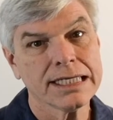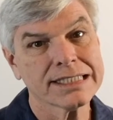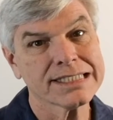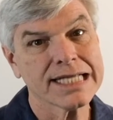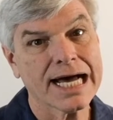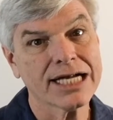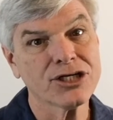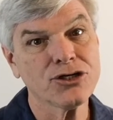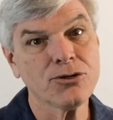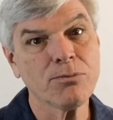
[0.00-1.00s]
It's not
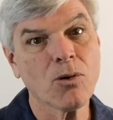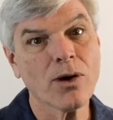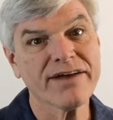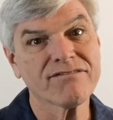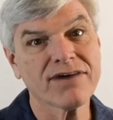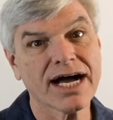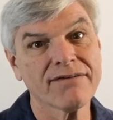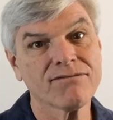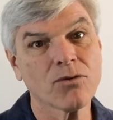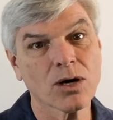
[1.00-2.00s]

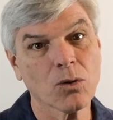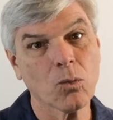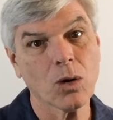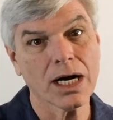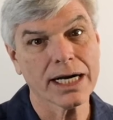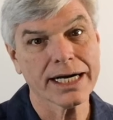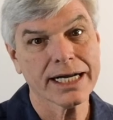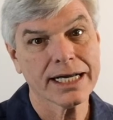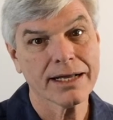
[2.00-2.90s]
2.54 to 1.